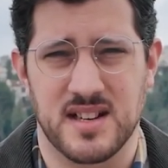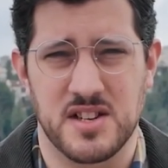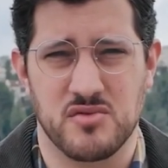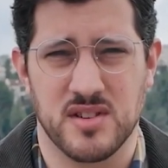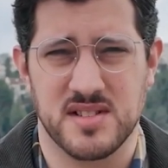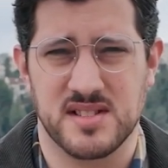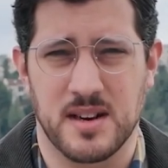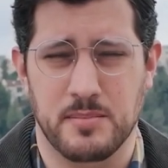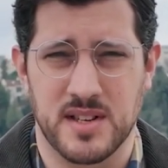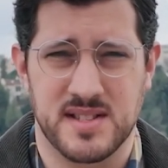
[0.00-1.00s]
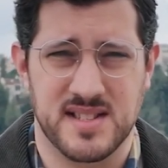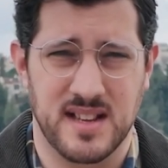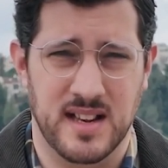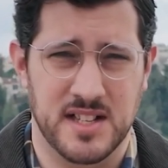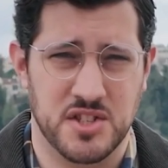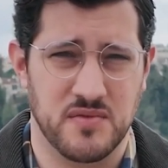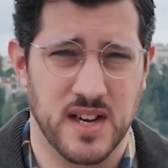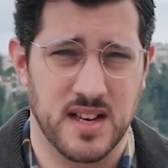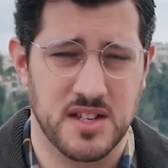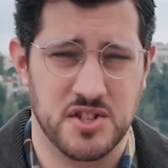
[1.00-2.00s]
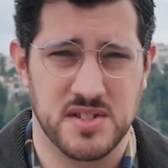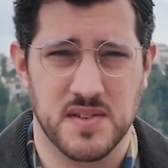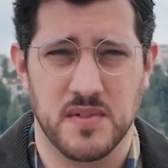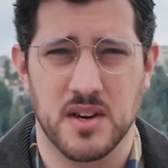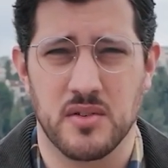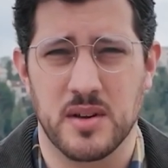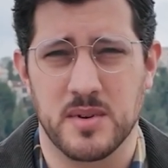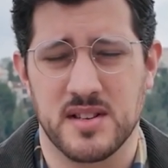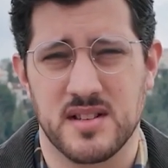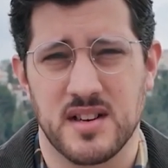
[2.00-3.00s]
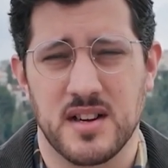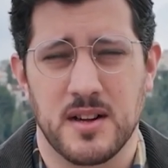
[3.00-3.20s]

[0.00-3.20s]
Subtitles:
Israel stopped its alleged violations of the agreement,